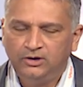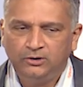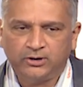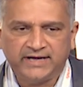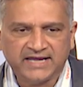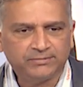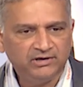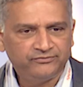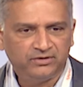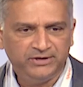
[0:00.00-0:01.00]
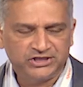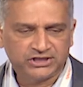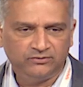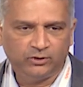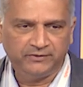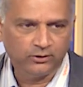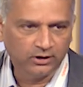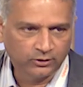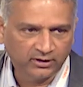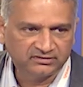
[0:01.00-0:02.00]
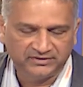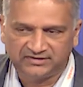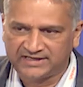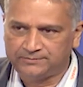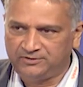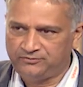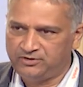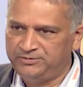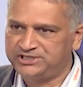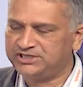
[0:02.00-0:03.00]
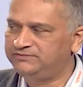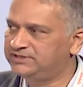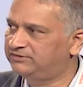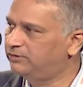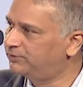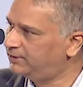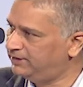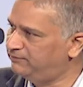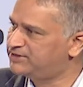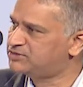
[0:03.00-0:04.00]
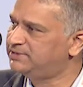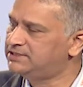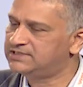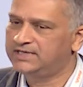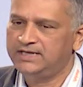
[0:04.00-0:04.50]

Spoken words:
Okay, capital formation, what we call gross fixed capital formation, which is overall investment,